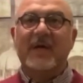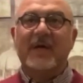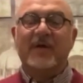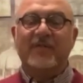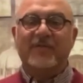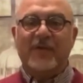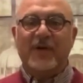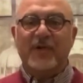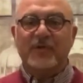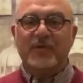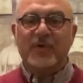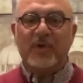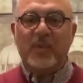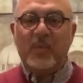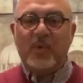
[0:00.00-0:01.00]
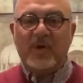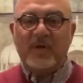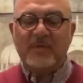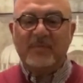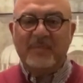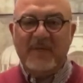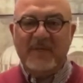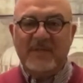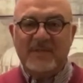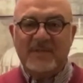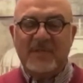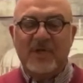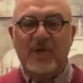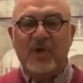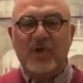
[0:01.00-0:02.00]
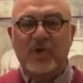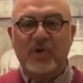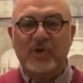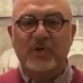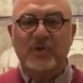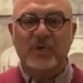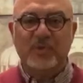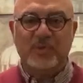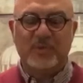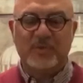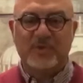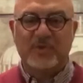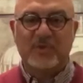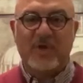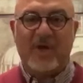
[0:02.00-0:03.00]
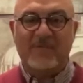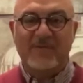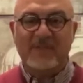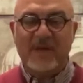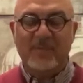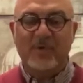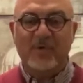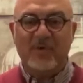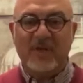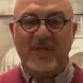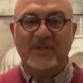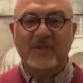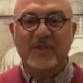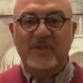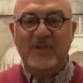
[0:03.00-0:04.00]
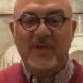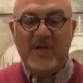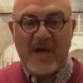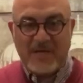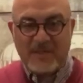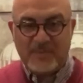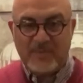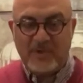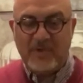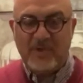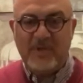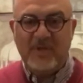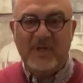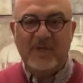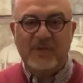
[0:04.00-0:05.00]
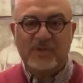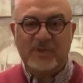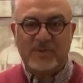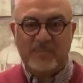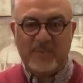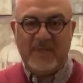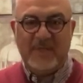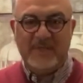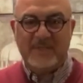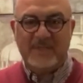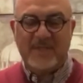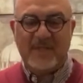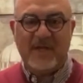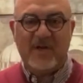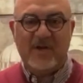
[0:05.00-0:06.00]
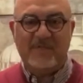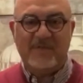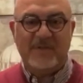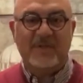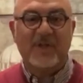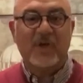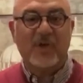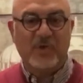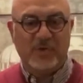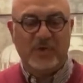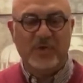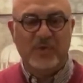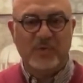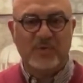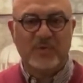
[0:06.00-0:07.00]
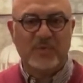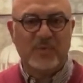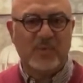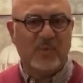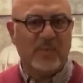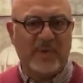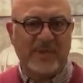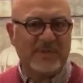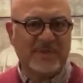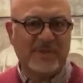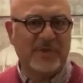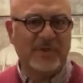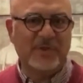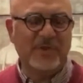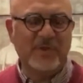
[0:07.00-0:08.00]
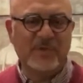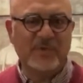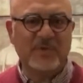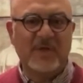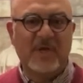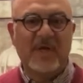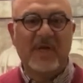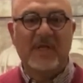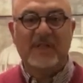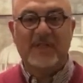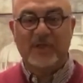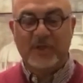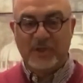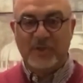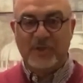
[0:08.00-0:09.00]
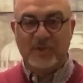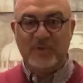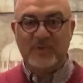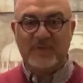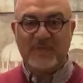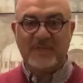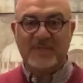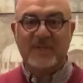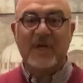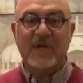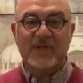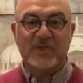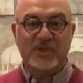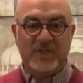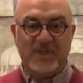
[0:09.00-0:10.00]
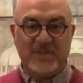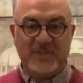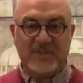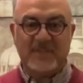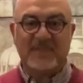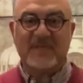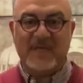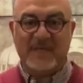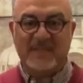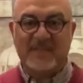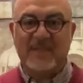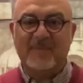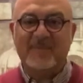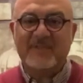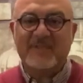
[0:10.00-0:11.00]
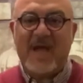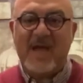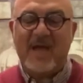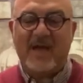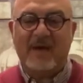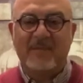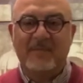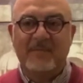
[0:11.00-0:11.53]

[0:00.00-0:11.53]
referring to, the word means good news. So every time you read gospel, just please think of it, good news. What's the good news? The good news is Jesus is the Messiah.